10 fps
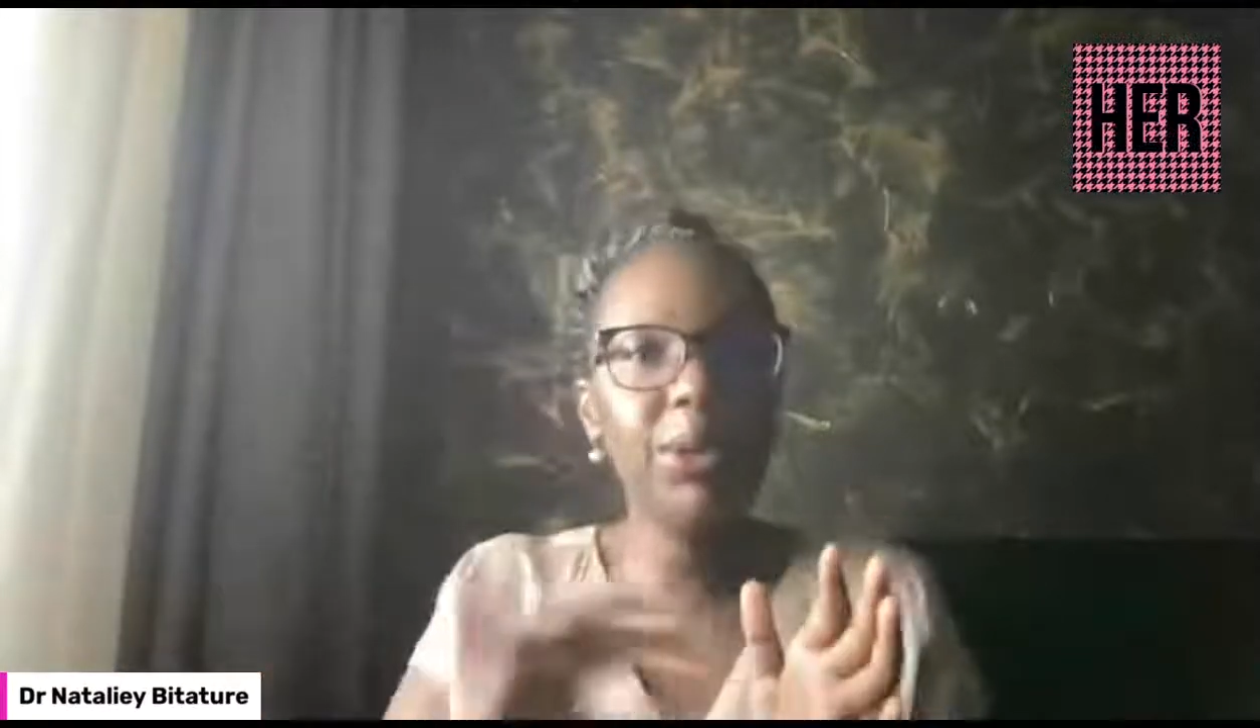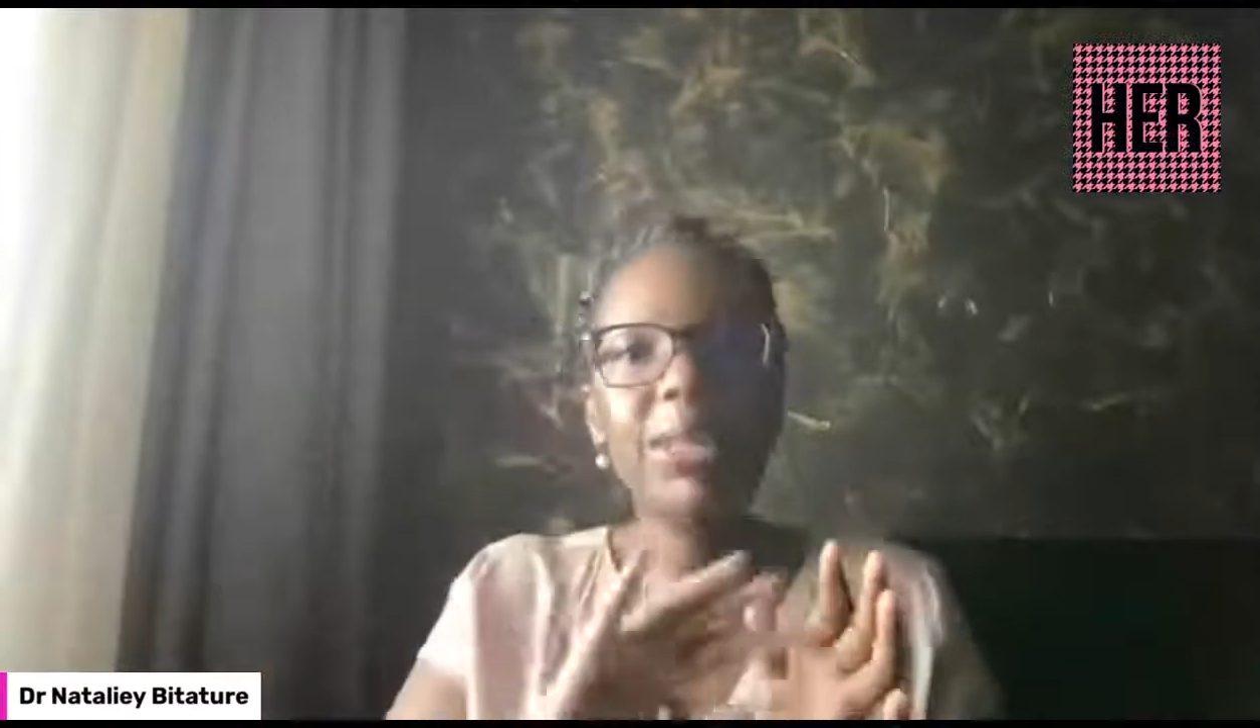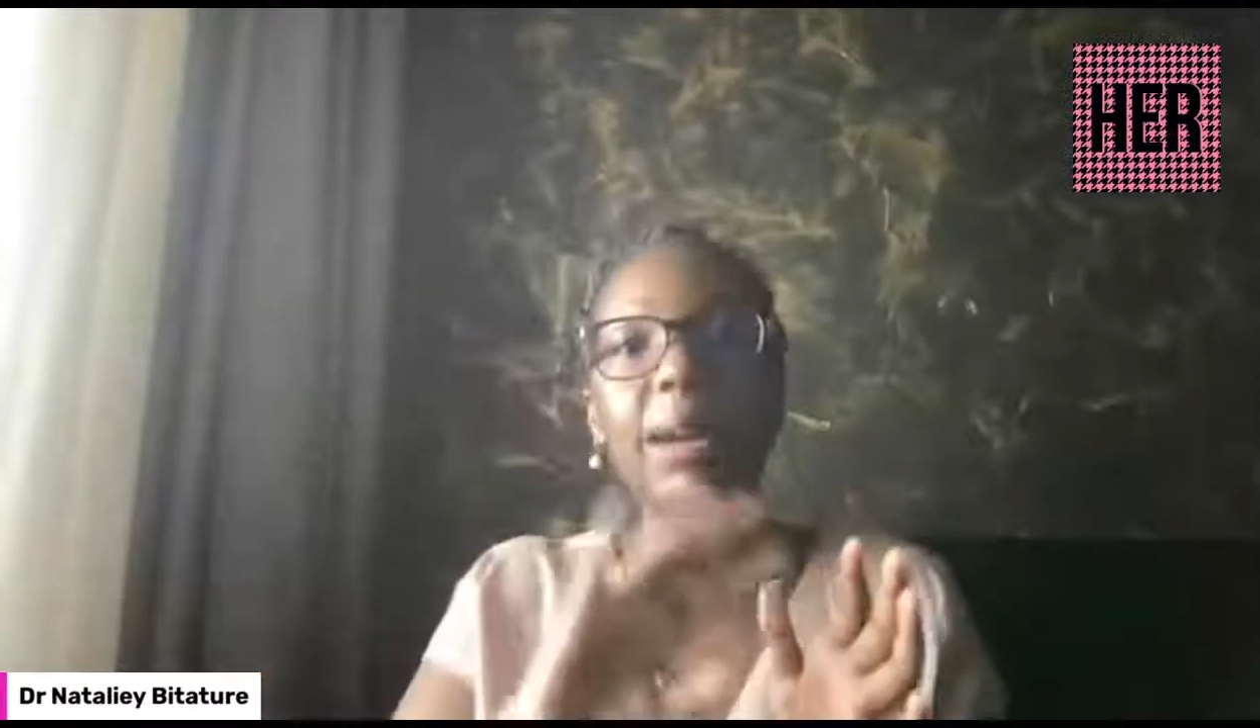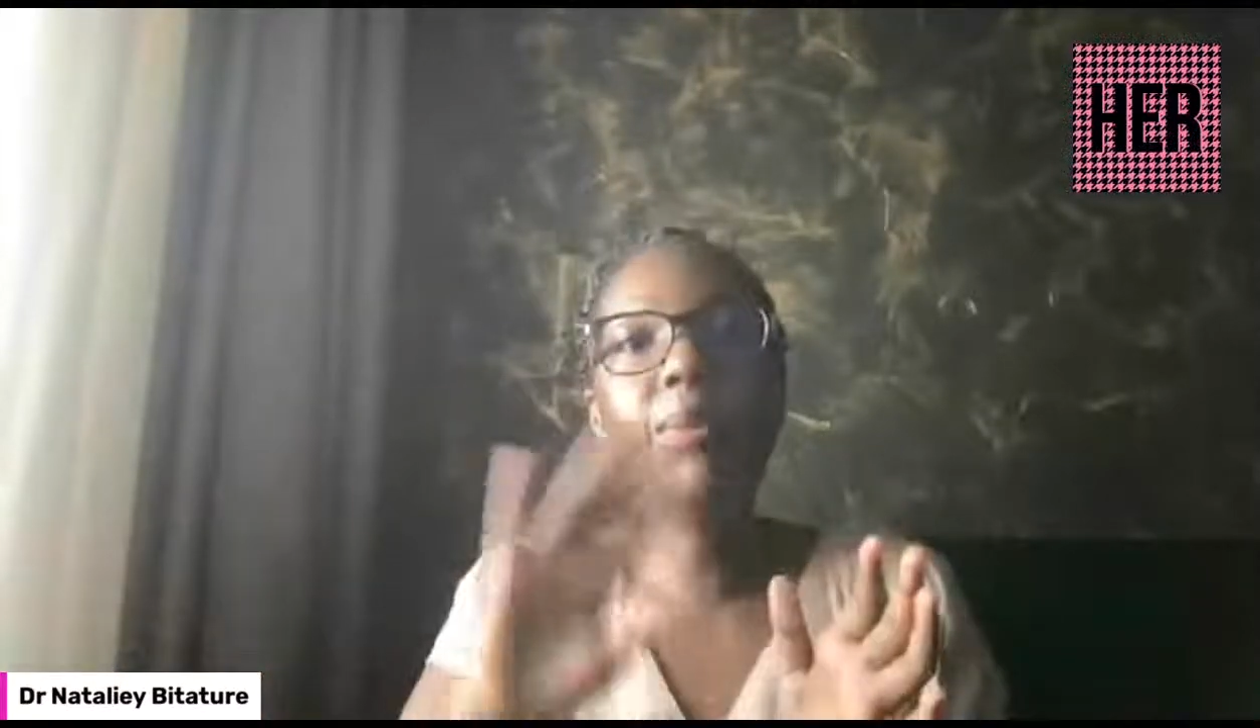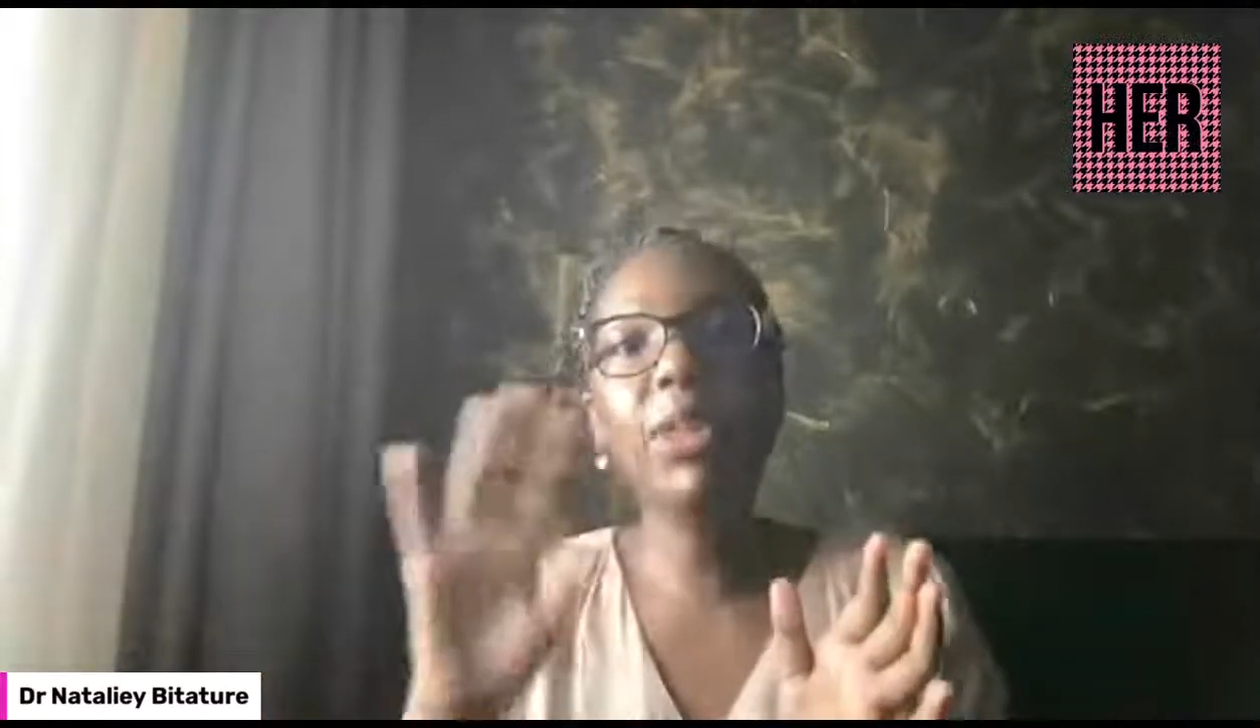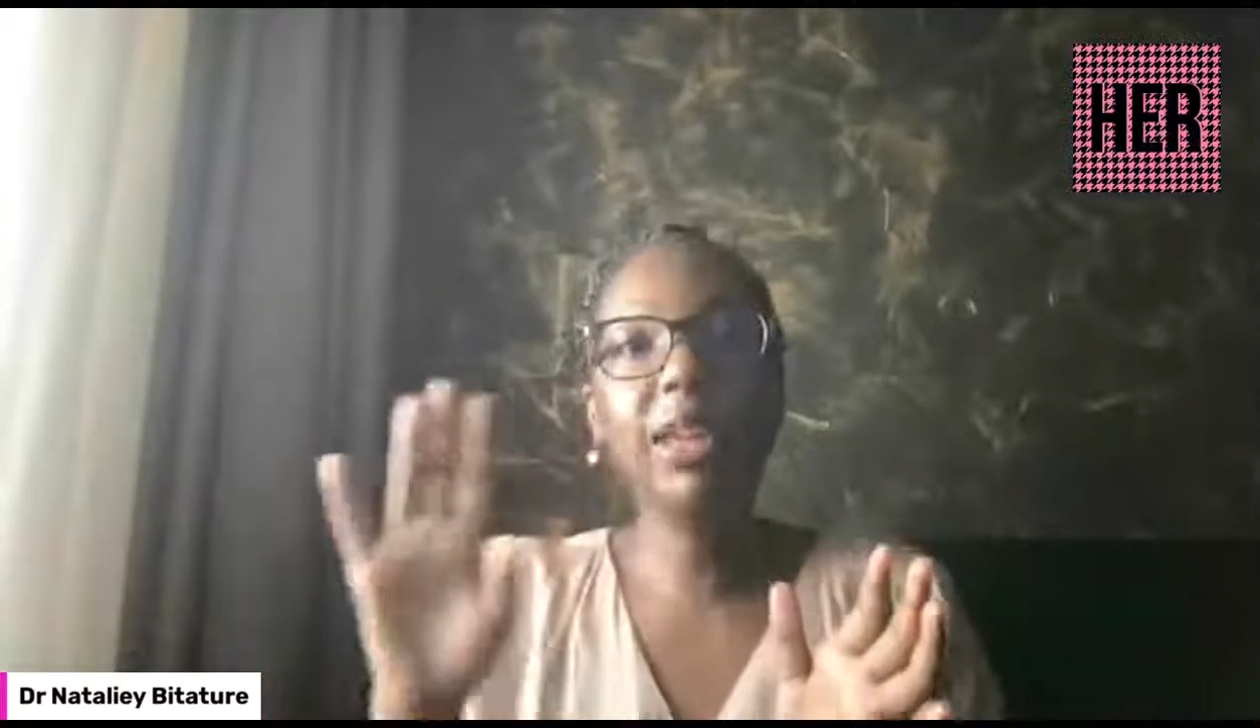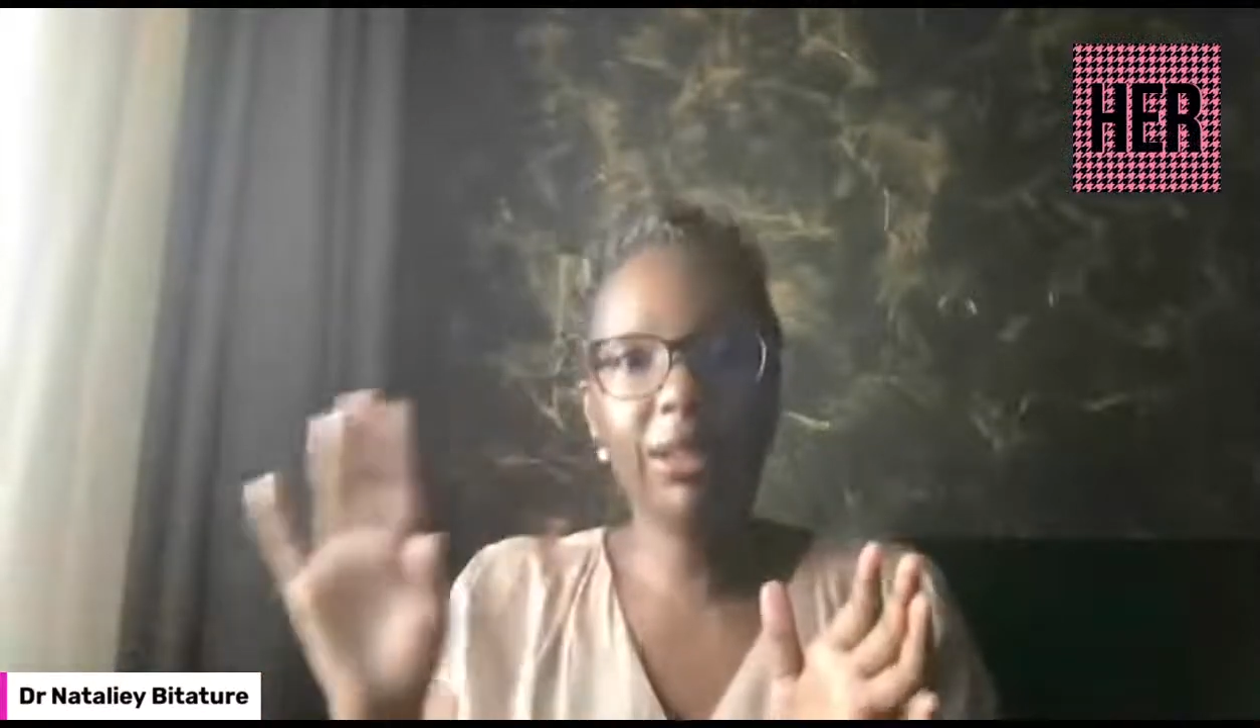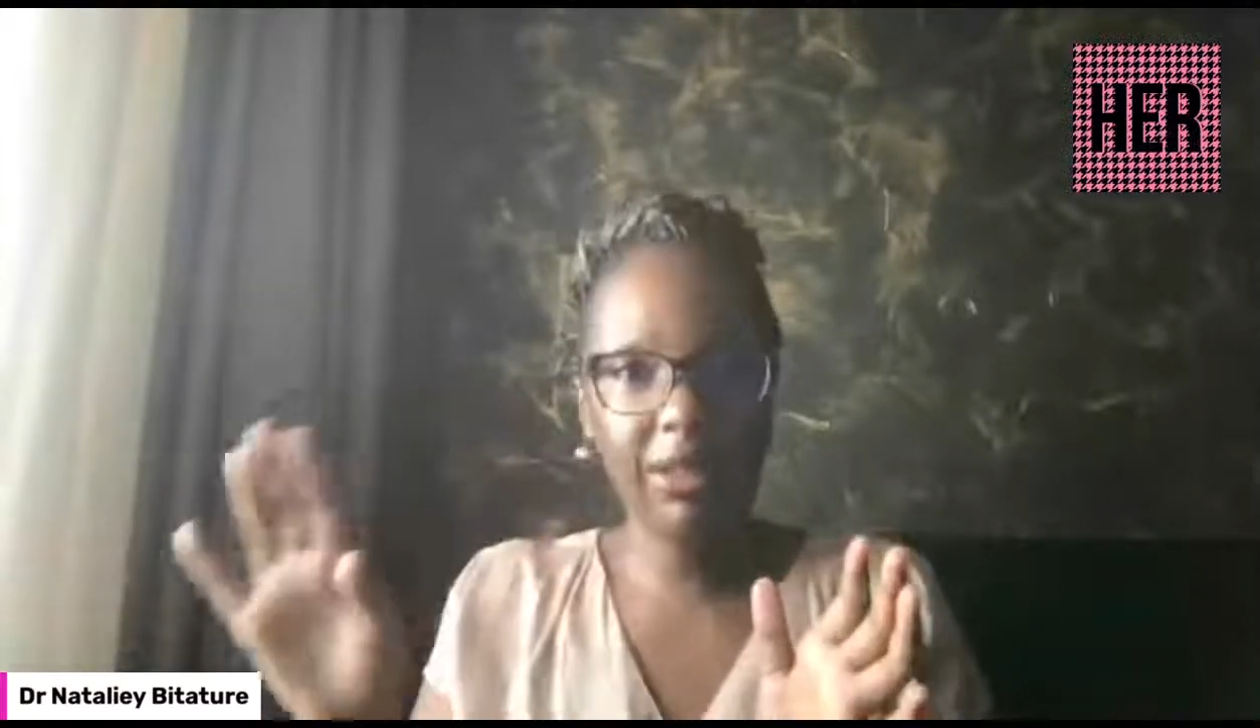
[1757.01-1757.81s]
or something,